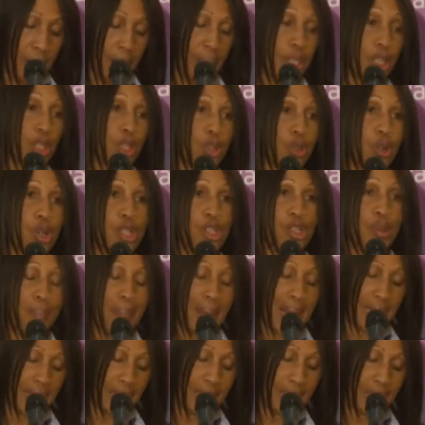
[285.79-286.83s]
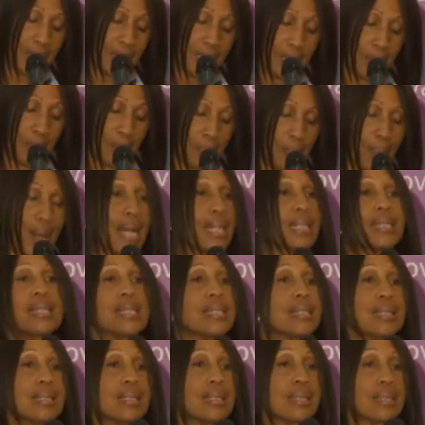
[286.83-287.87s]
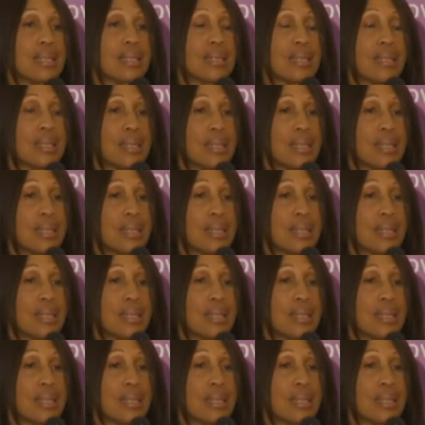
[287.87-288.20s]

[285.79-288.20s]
Be sure to balance practice